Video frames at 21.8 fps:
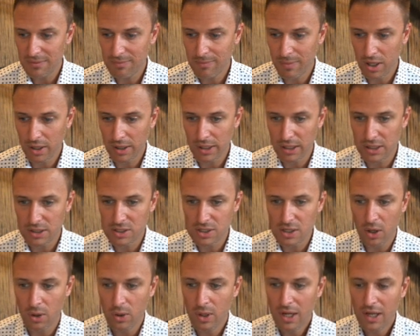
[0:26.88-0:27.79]
market?
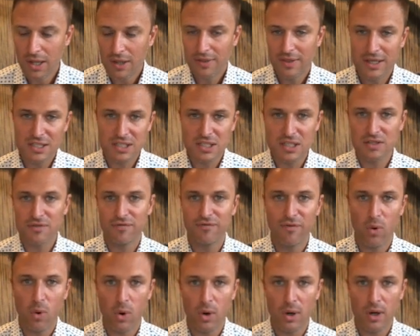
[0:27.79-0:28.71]
So this is
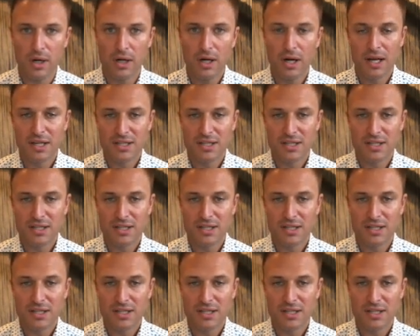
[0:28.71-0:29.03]
for